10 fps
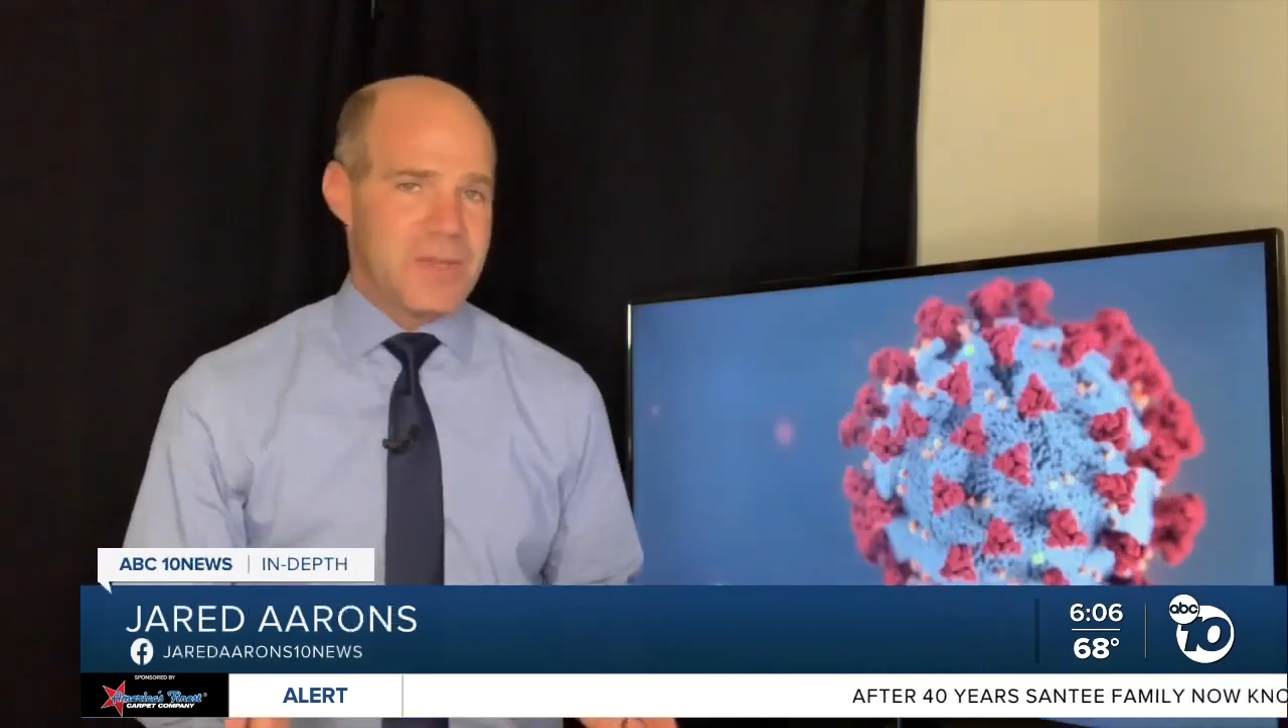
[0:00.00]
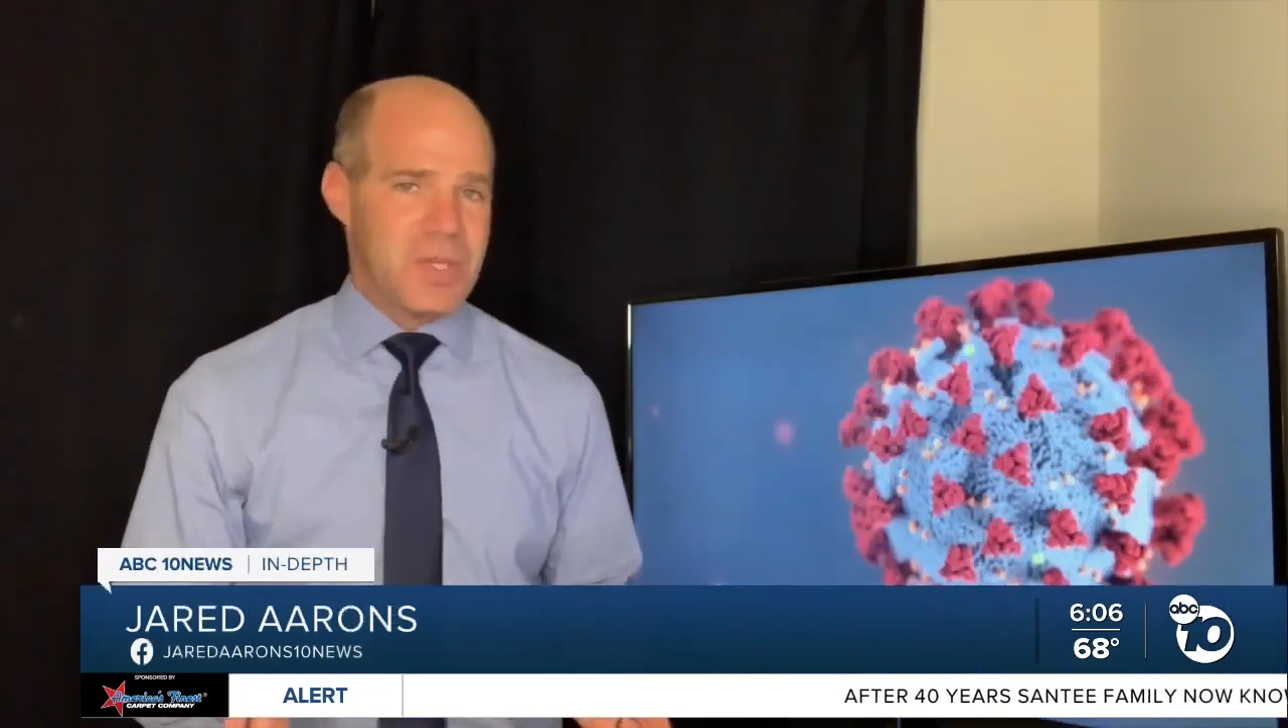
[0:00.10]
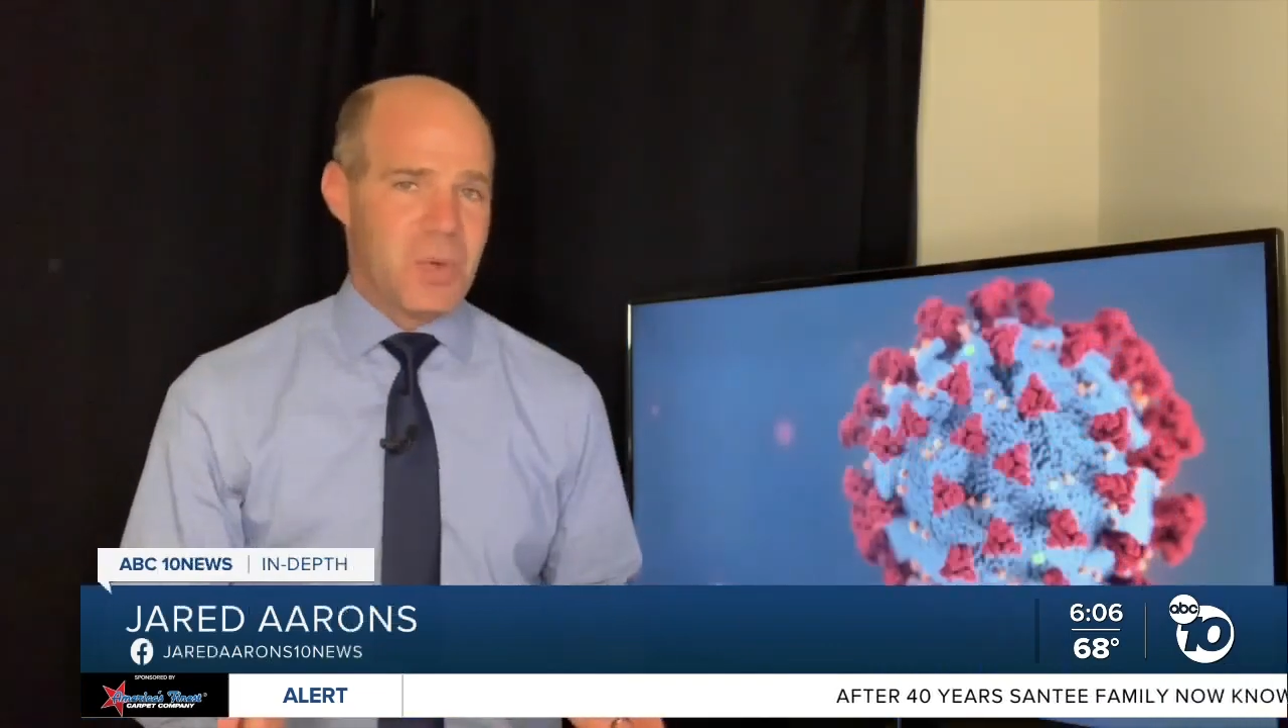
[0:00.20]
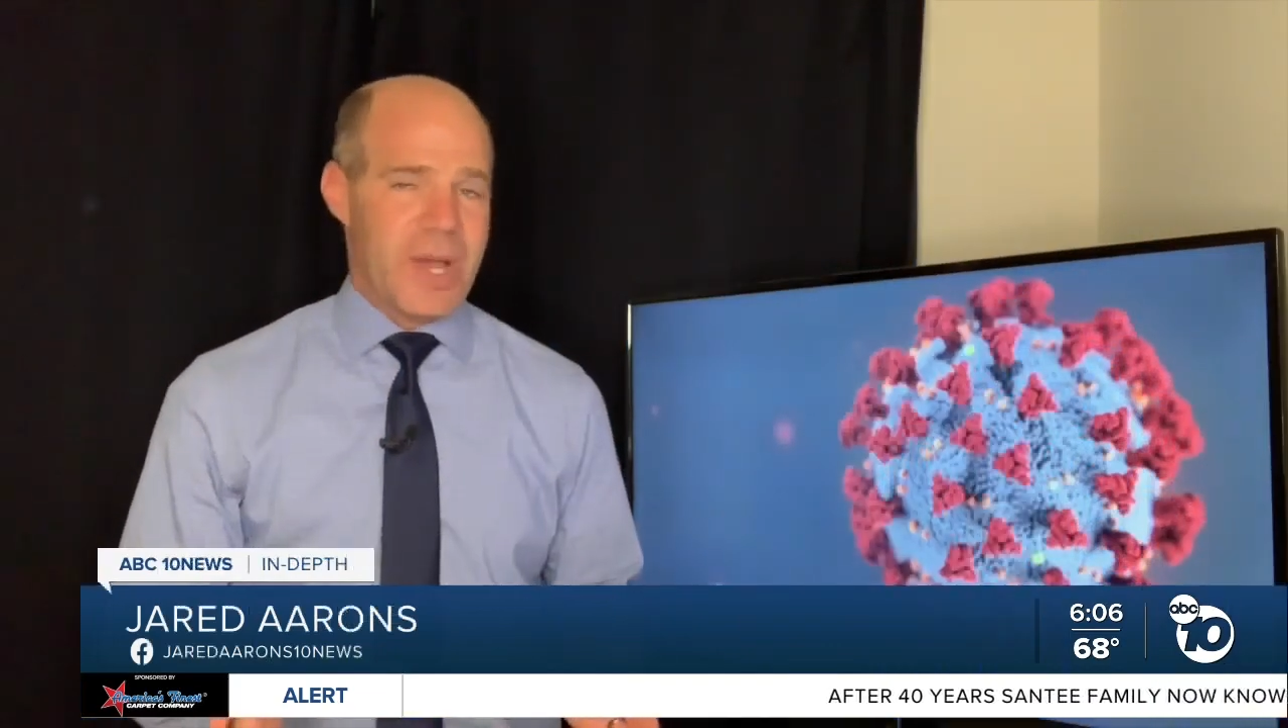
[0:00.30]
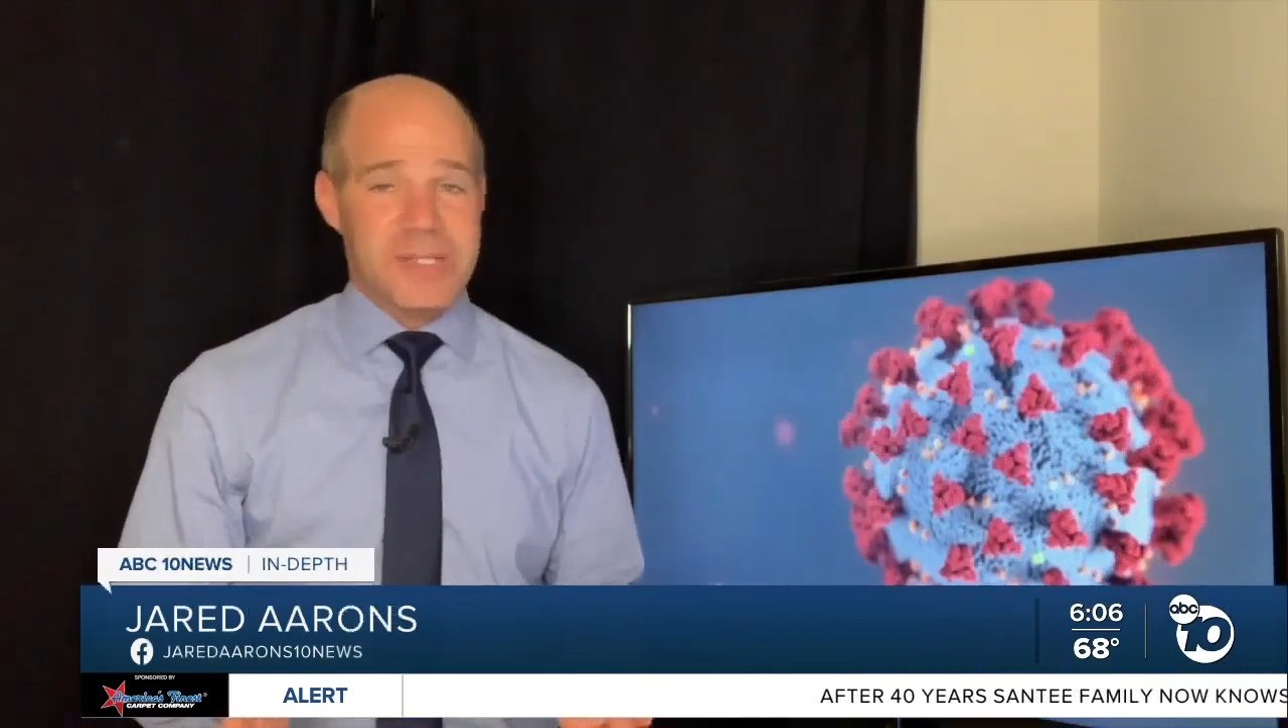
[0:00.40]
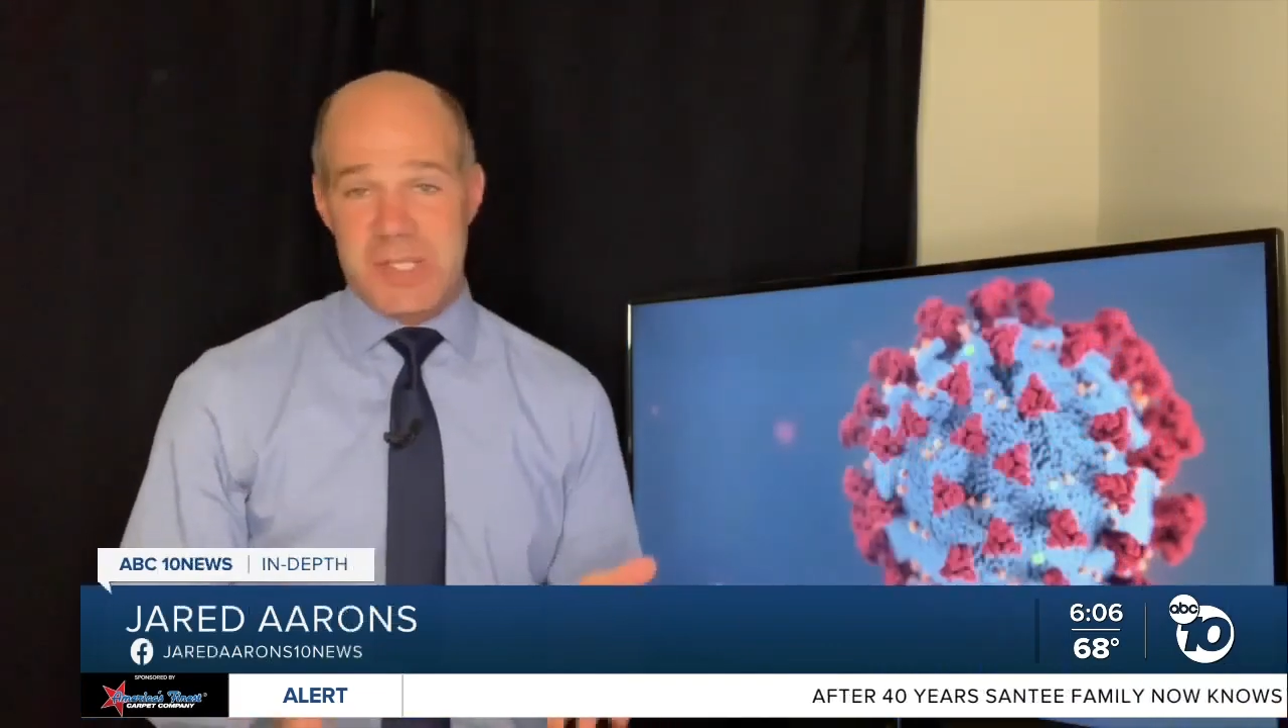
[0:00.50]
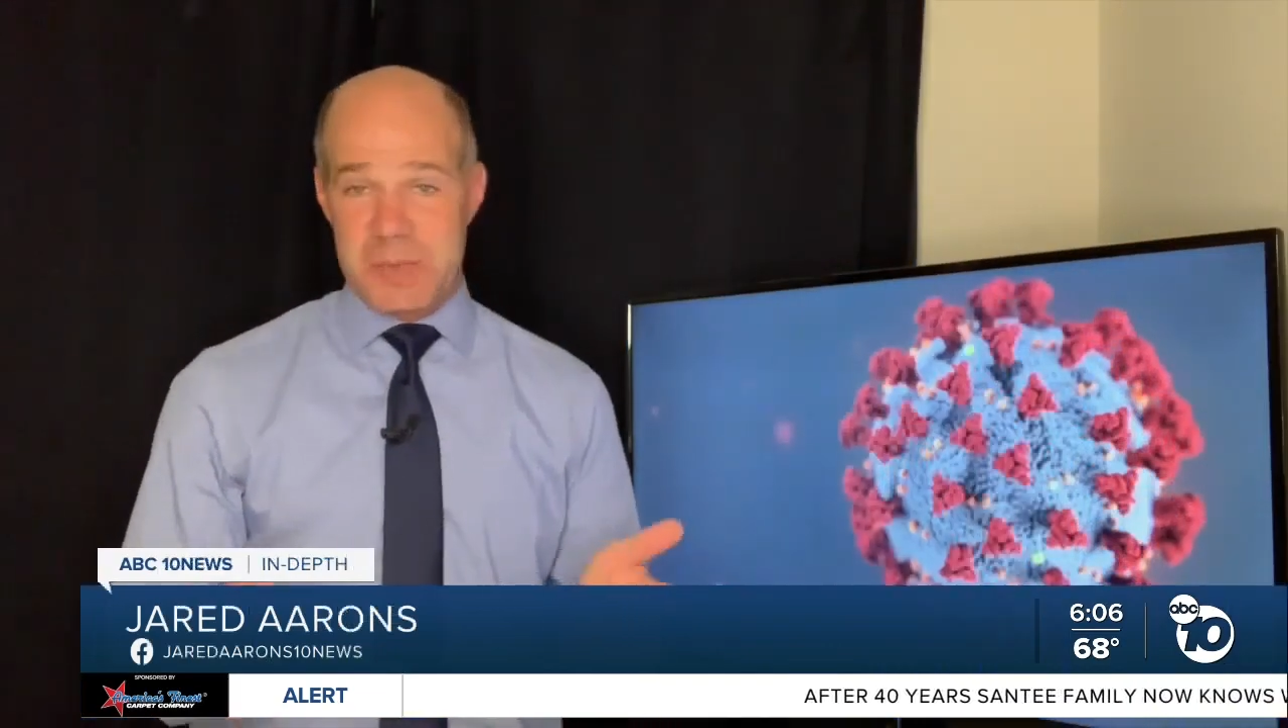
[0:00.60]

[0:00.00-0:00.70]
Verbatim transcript: the US,